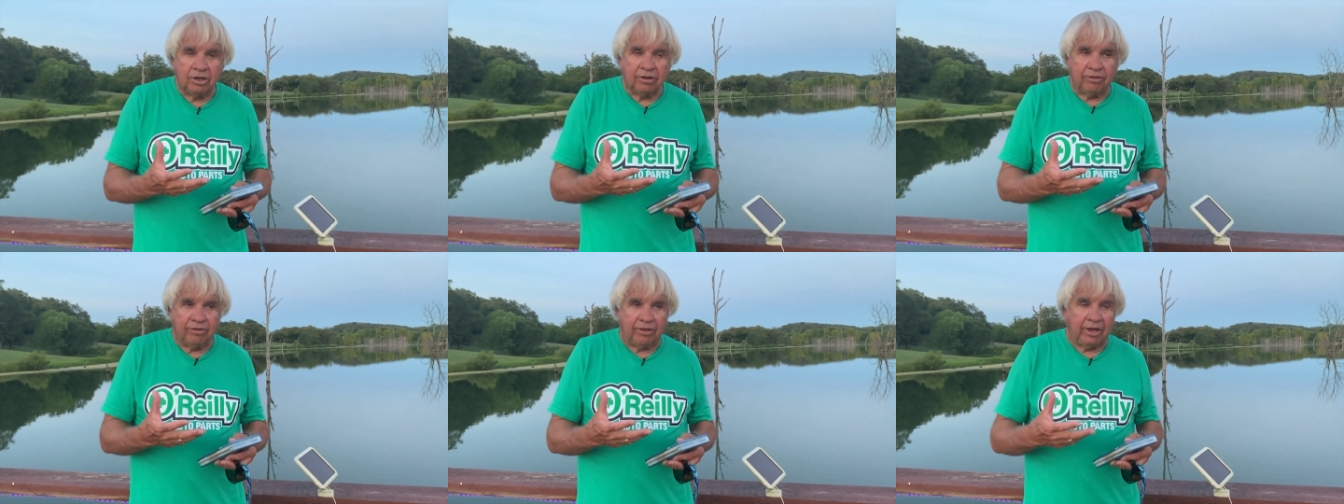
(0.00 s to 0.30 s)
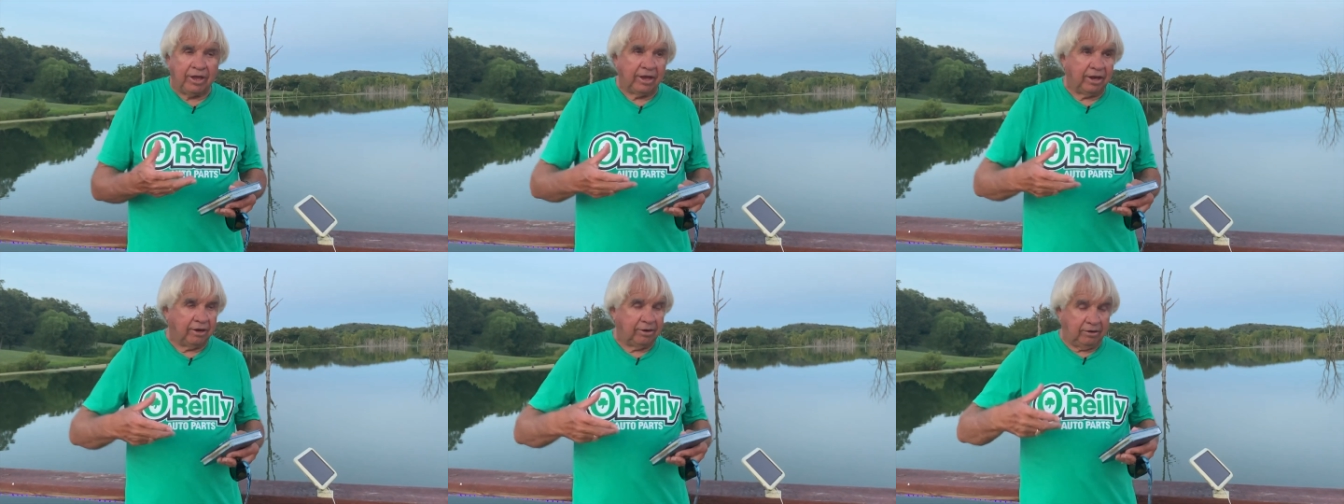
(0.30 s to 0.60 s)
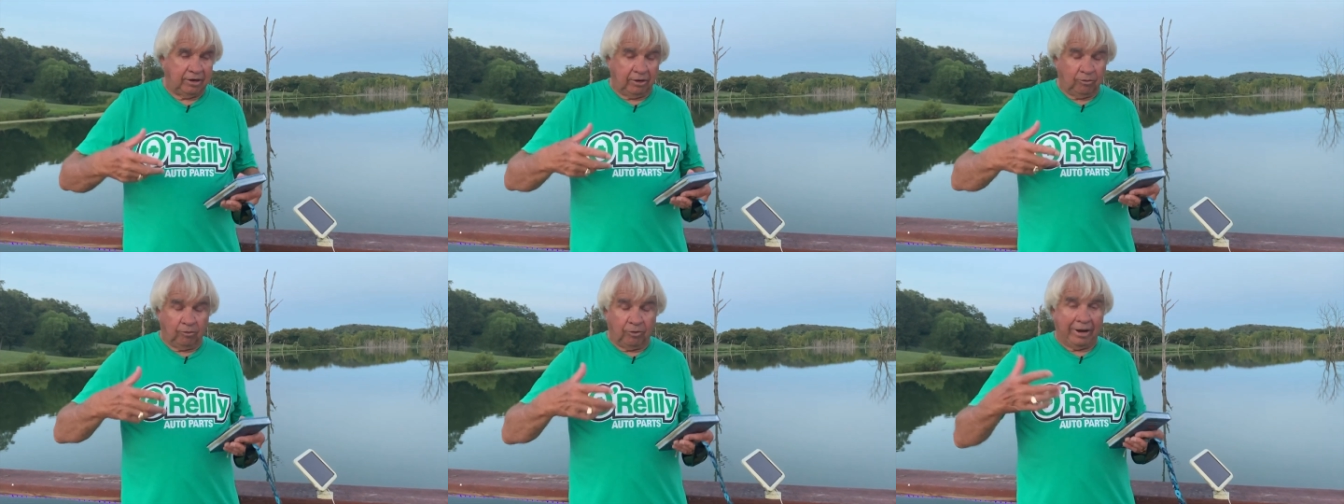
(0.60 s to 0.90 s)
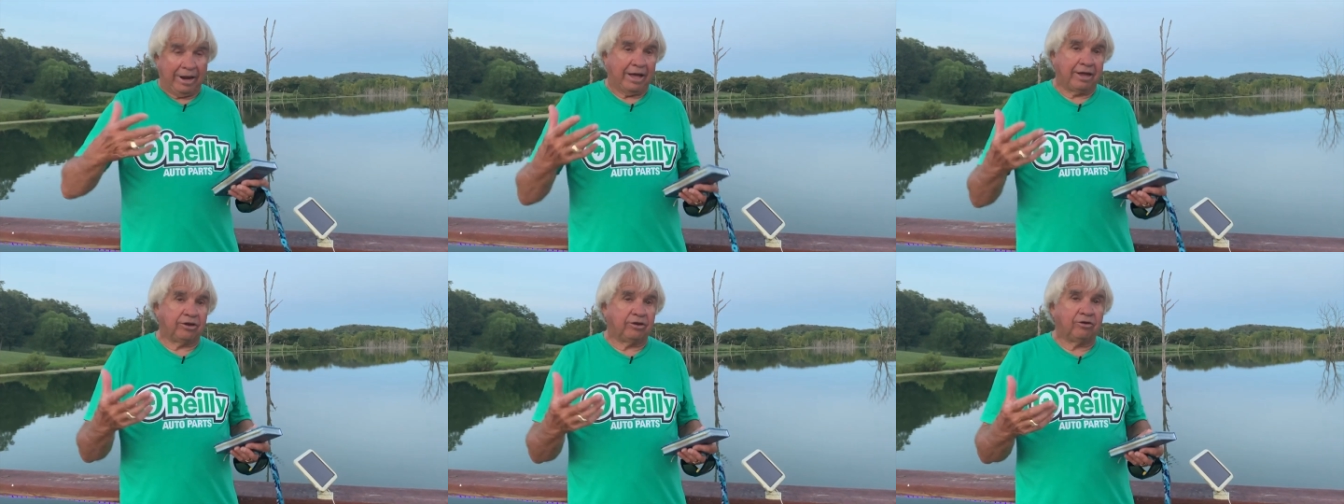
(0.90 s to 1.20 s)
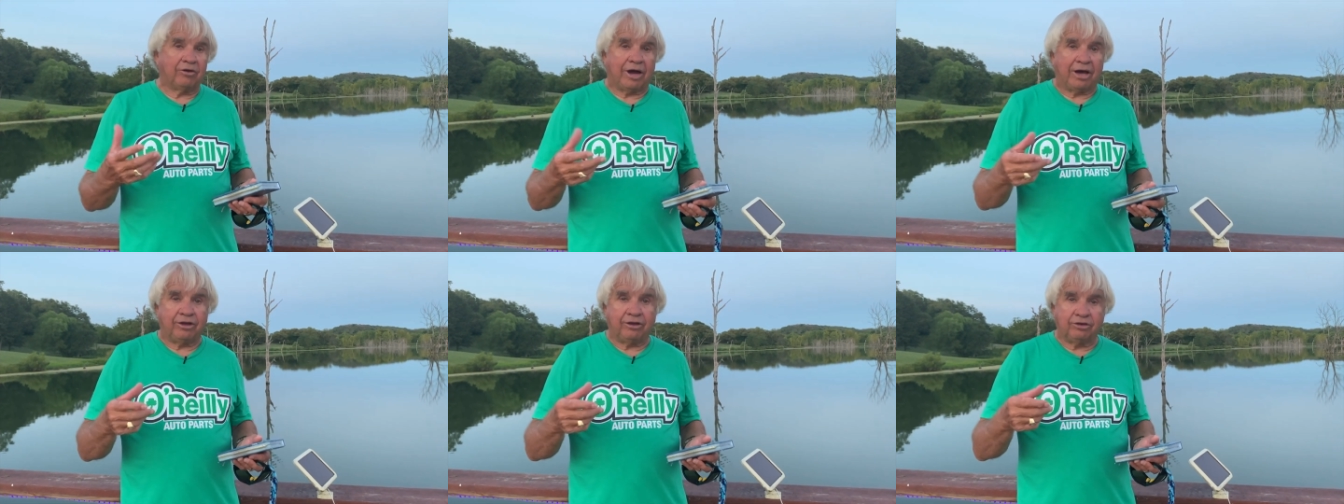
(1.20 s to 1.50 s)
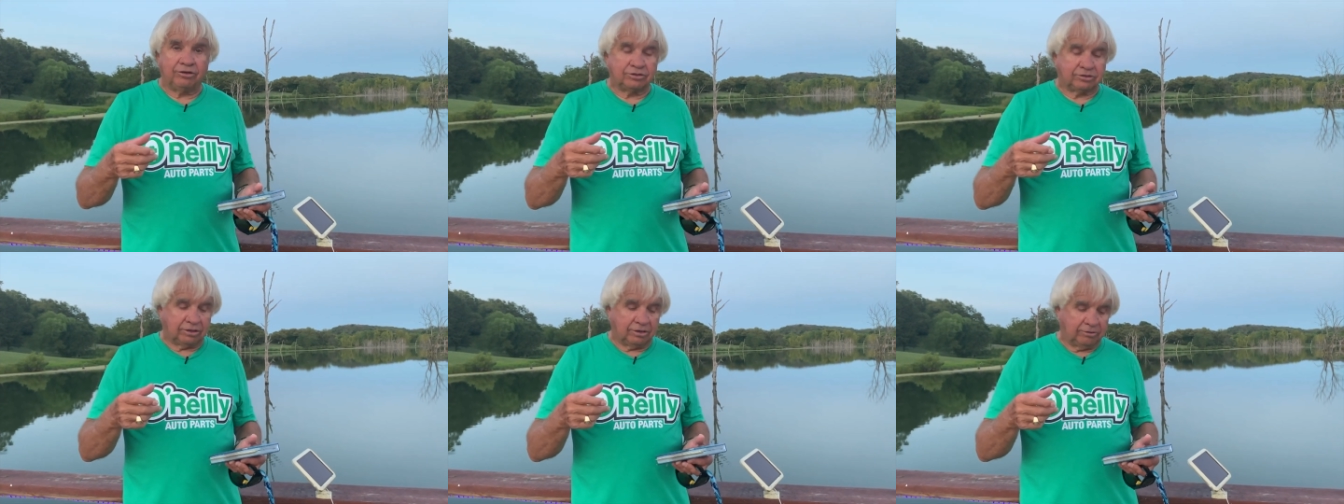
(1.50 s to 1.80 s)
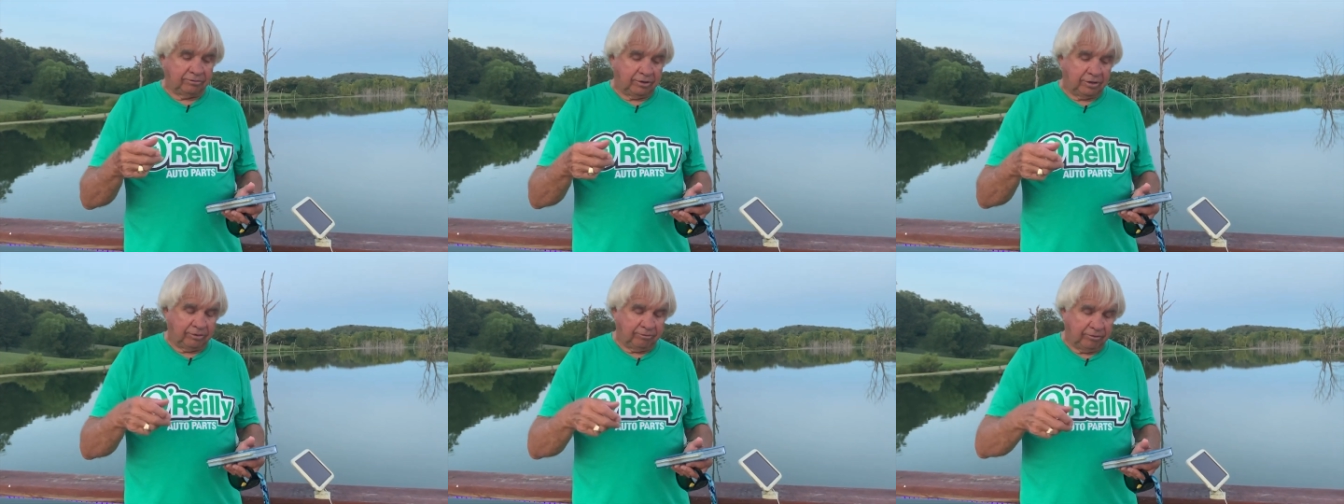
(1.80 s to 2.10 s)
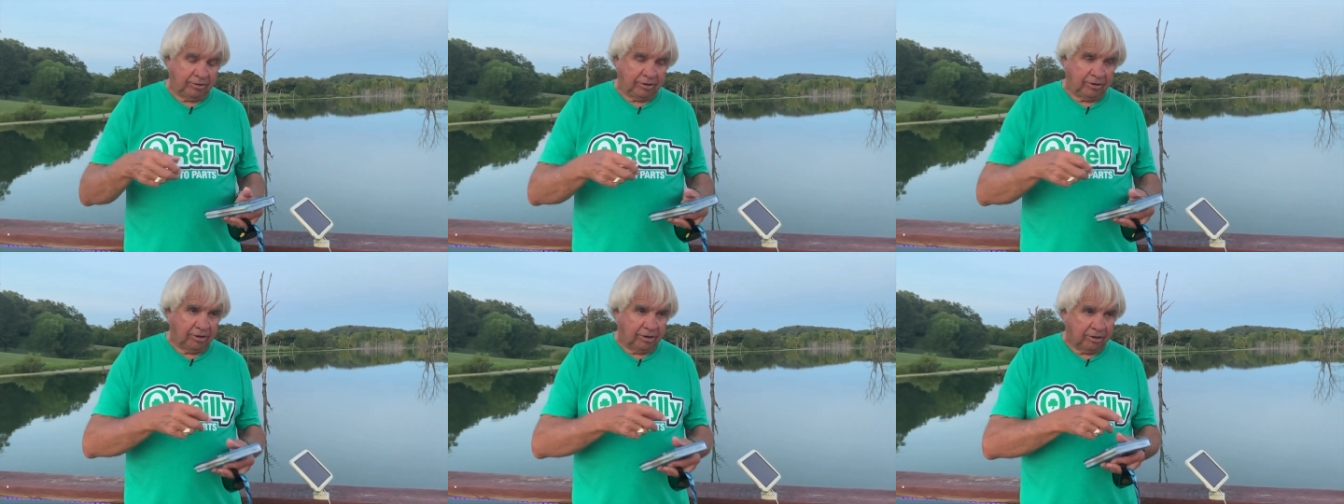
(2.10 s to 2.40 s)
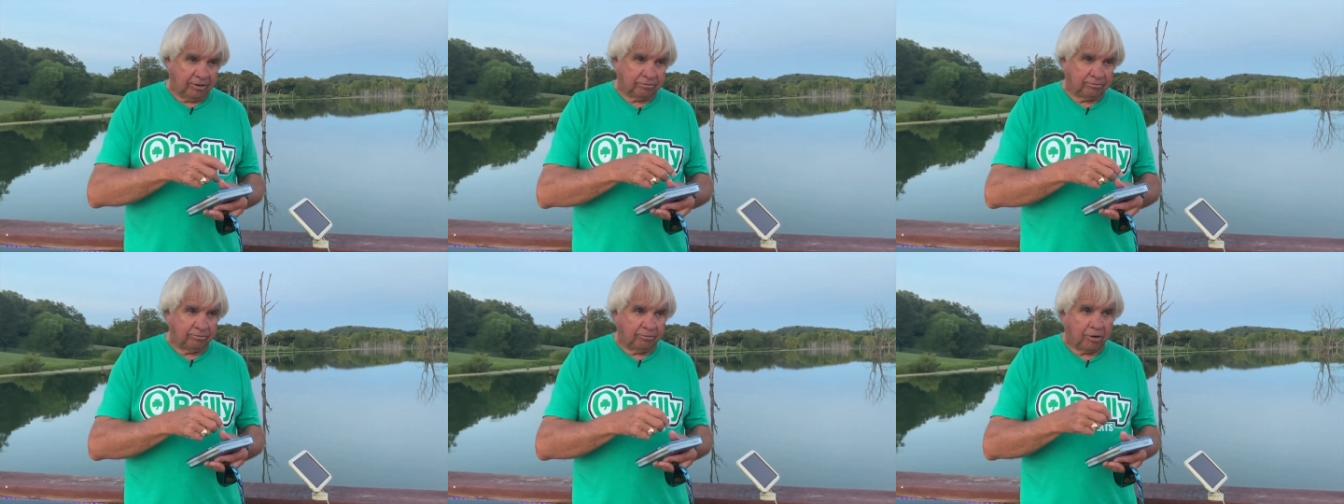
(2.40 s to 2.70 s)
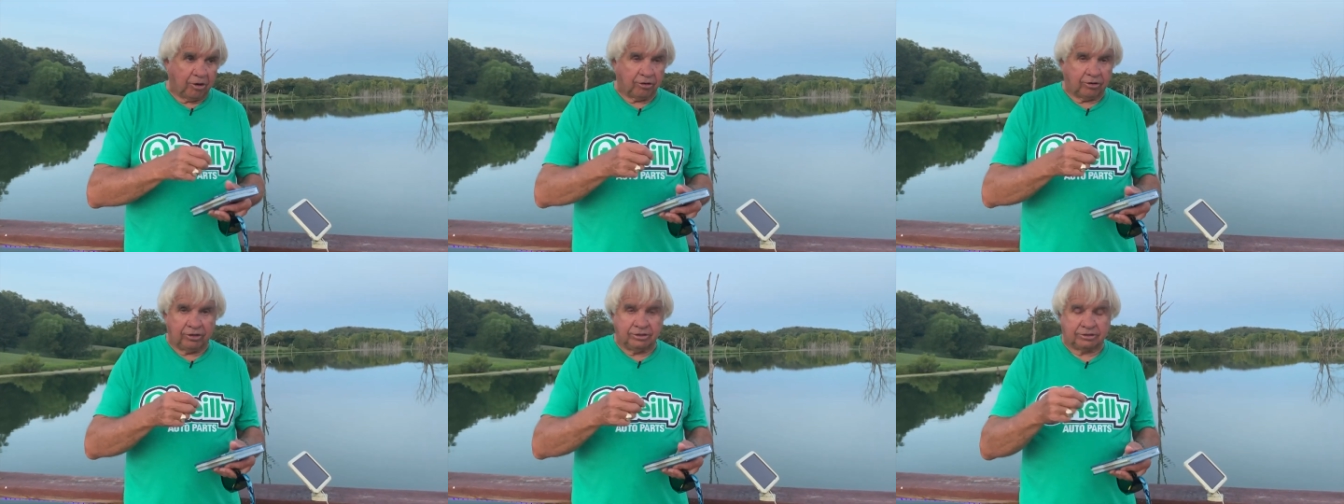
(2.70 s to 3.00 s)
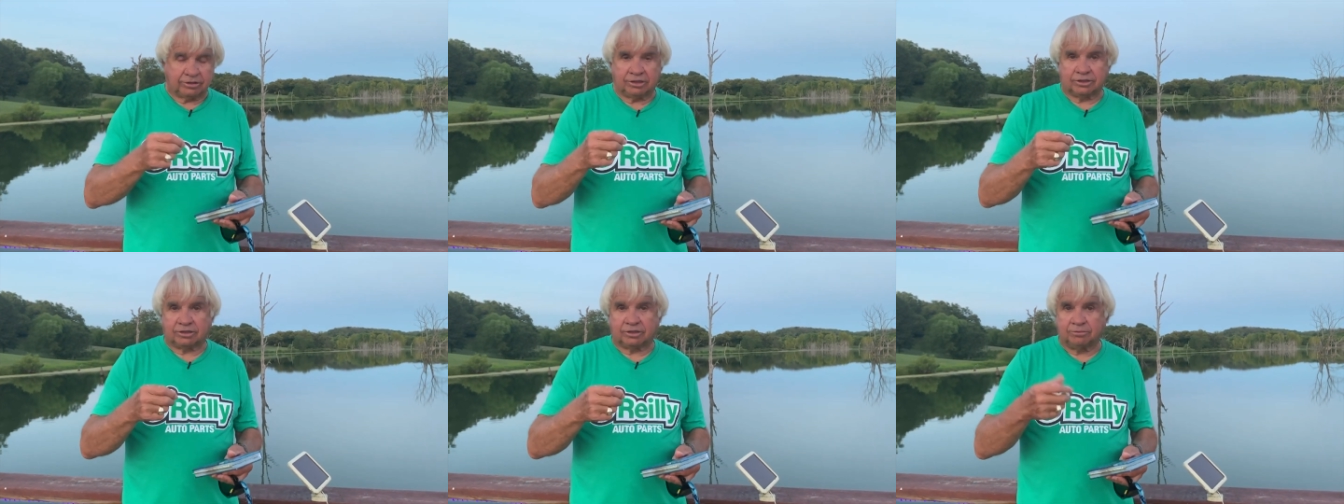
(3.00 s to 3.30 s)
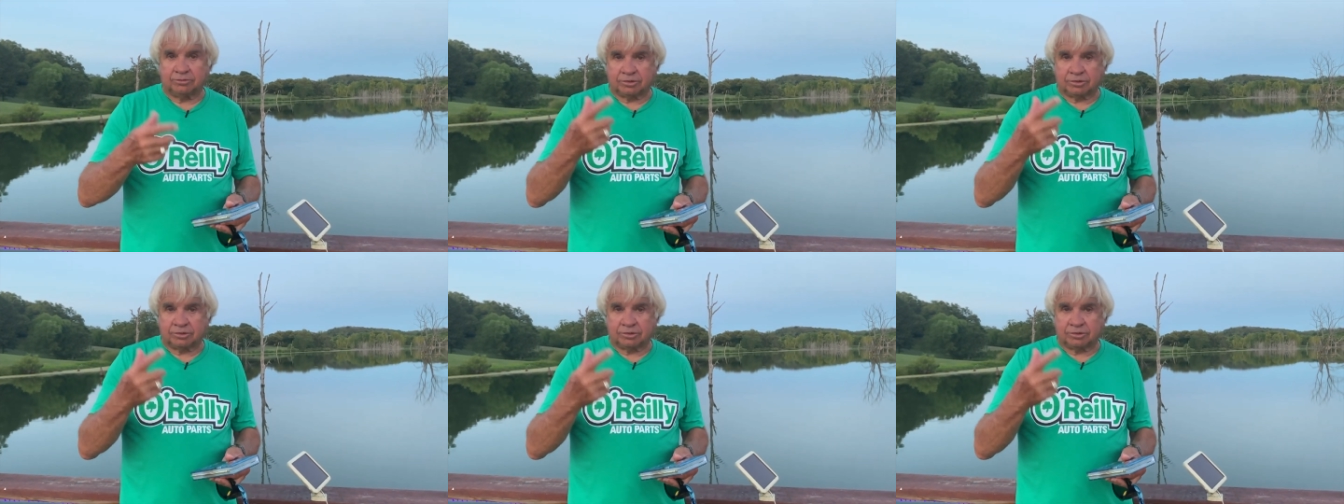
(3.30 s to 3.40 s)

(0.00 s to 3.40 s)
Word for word: then, and what I do, I use the, the, the little marking system.